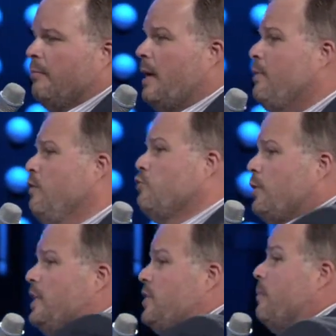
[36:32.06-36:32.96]
Maybe you've
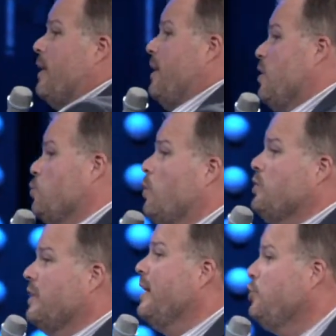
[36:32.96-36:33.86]
treated somebody else
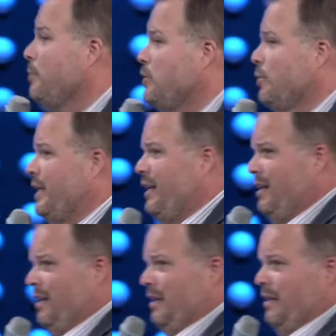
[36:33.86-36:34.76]
worse than they should be treated.
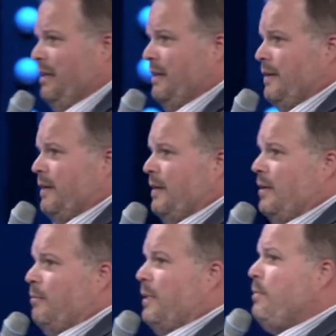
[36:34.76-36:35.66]

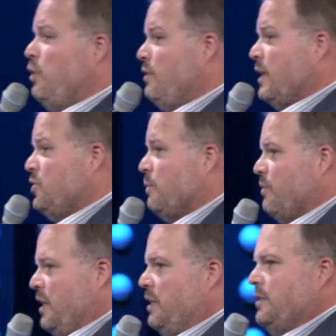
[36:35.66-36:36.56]
Maybe you've done some
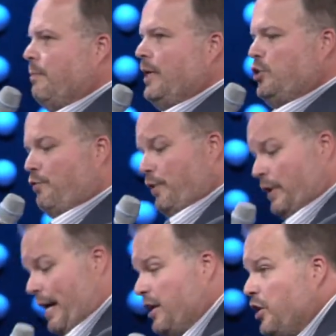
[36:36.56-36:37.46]
things that made you
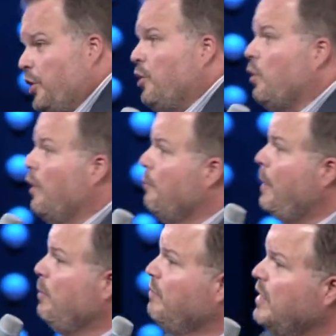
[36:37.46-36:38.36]
feel down in here, or other
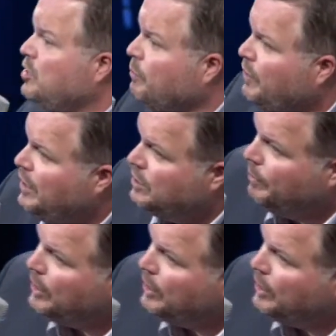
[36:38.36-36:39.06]
people have done some things